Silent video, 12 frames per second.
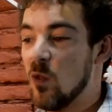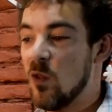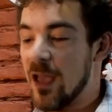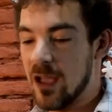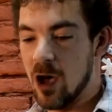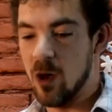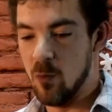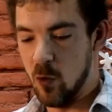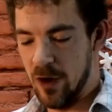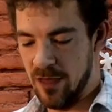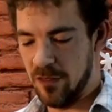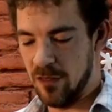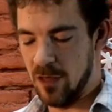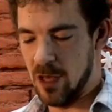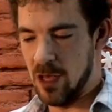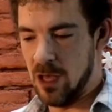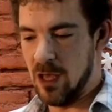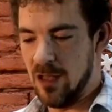they come with
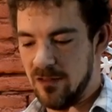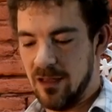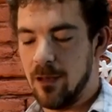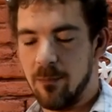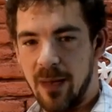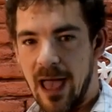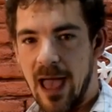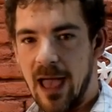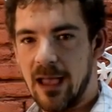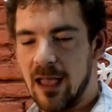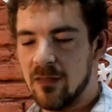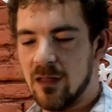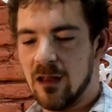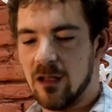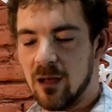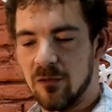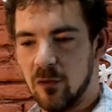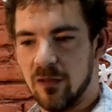it's like a bag and then it
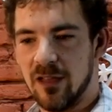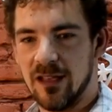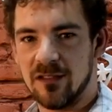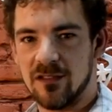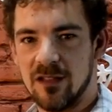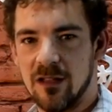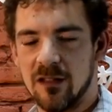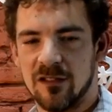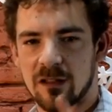comes with like a seal.